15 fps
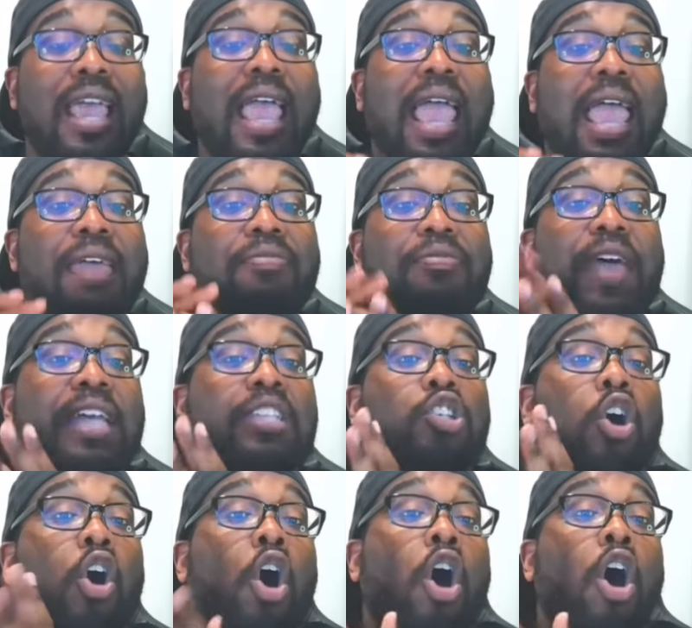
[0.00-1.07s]
and that's
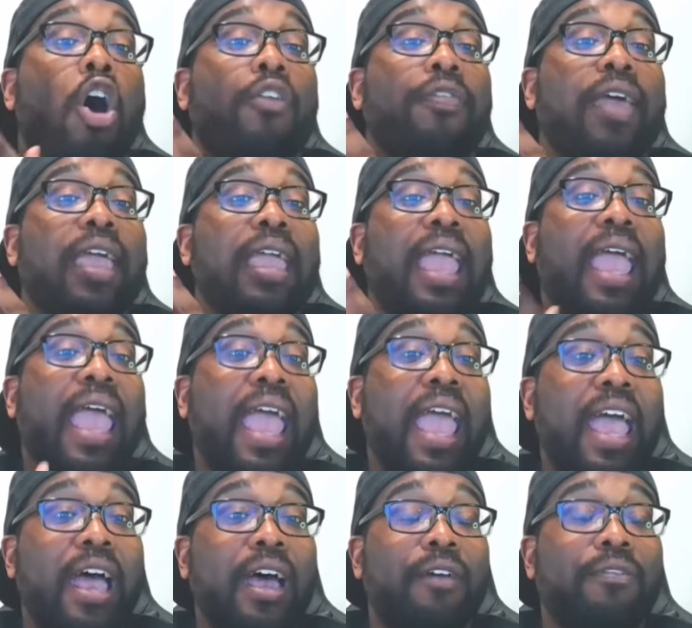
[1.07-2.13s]
all they
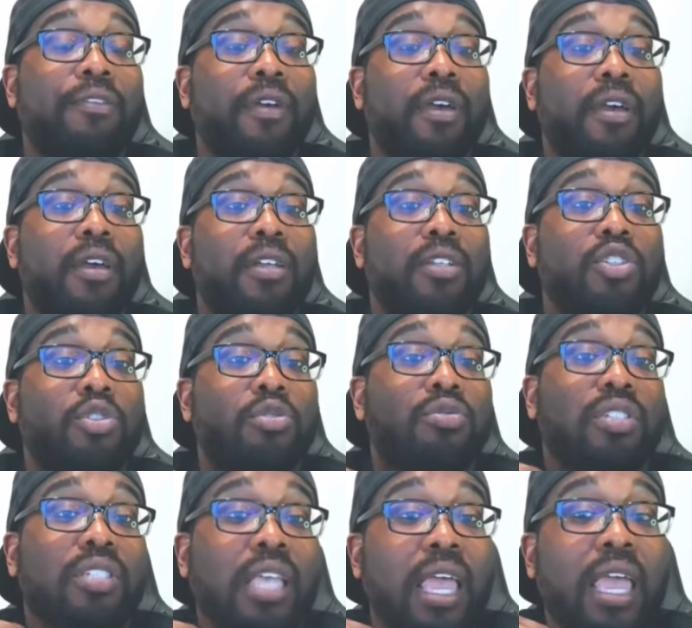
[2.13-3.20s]
have to
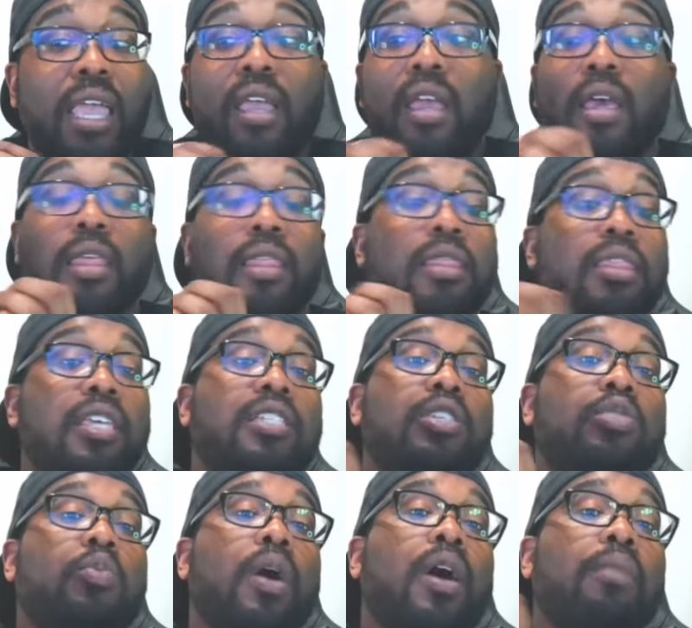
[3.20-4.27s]
say this
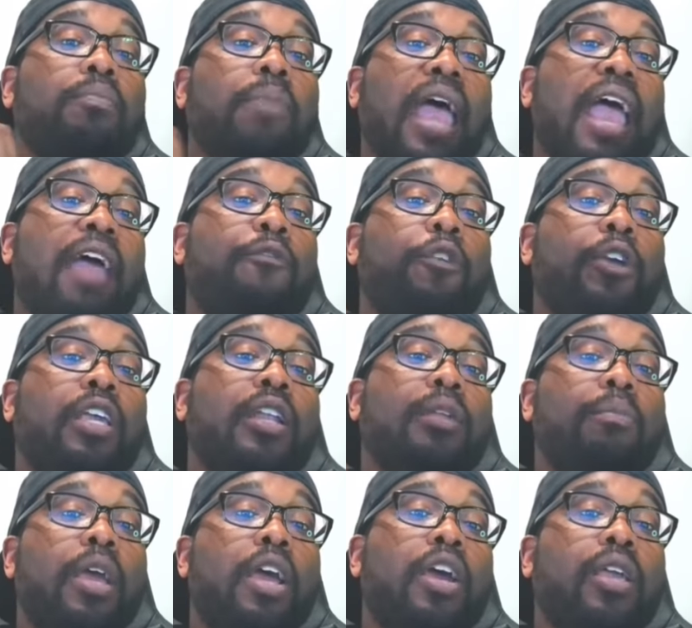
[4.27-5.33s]
is what African
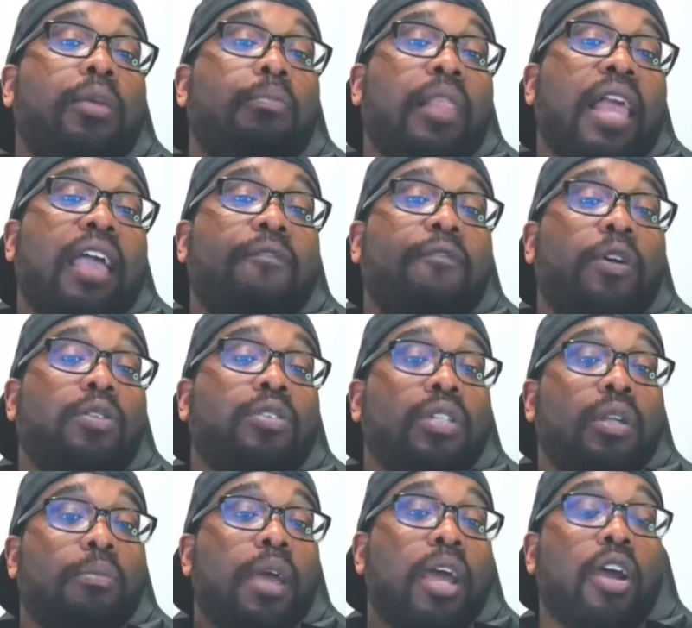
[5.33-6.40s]
American black folks in
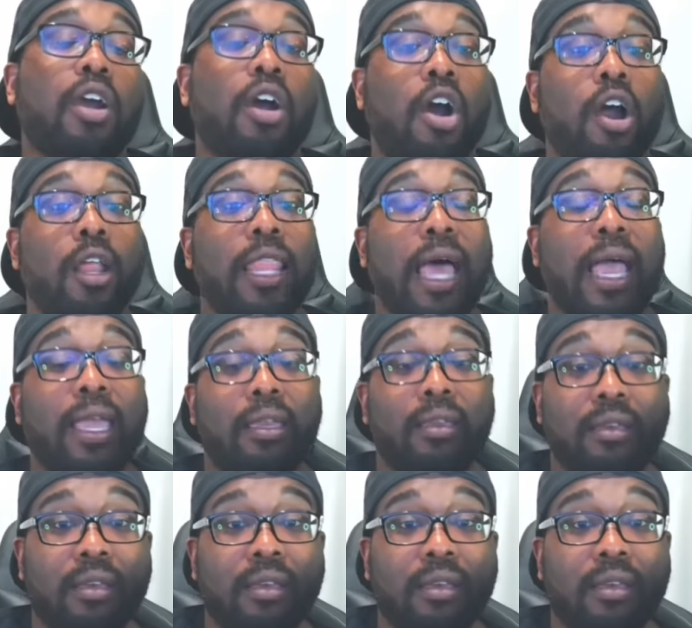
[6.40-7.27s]
America are like.